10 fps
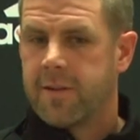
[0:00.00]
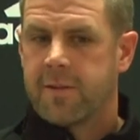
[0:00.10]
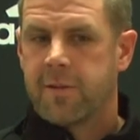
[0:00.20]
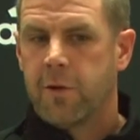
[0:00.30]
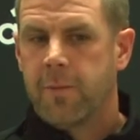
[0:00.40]
and
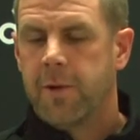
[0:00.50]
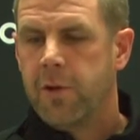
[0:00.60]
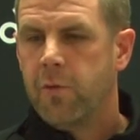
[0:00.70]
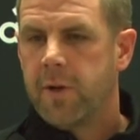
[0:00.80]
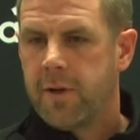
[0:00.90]
it's a little bit
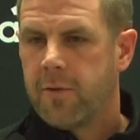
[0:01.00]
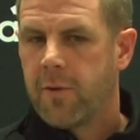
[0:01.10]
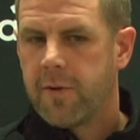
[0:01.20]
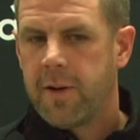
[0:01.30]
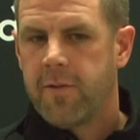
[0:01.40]
unique to
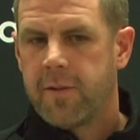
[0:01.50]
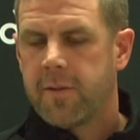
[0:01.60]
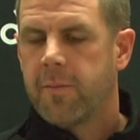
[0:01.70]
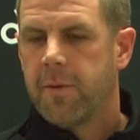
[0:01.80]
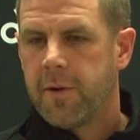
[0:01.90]
our
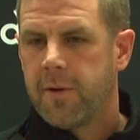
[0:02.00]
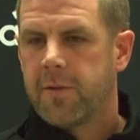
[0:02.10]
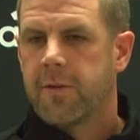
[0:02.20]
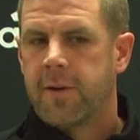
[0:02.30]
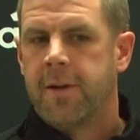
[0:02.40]
defensive
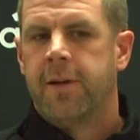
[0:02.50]
players.